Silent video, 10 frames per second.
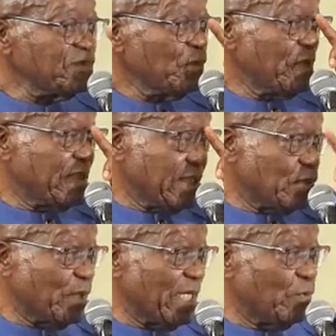We did
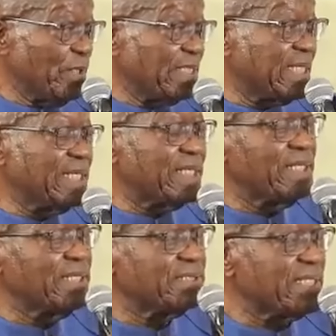well. We did
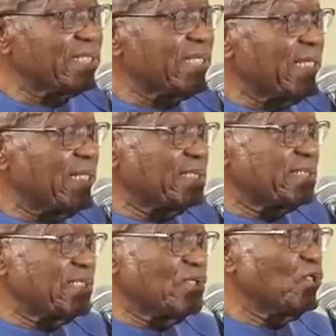things that others
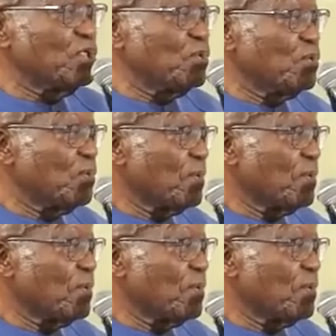did not do.